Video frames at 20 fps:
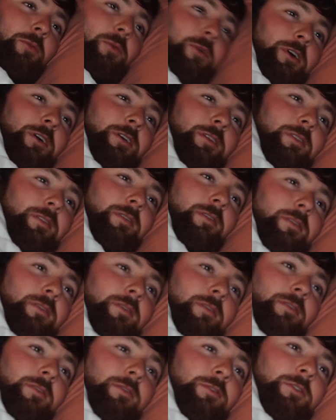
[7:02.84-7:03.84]
what?
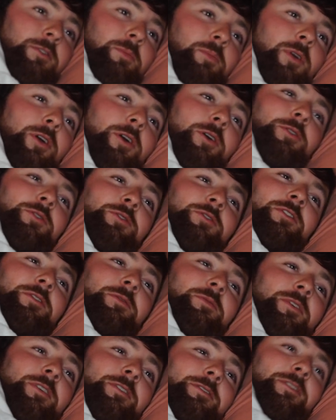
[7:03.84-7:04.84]
Bro, you
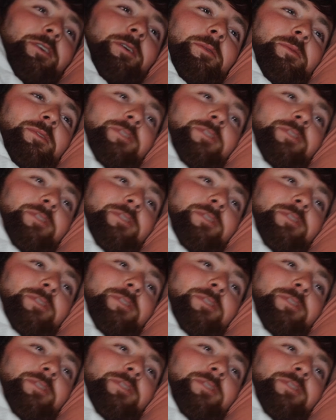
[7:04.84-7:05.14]
just up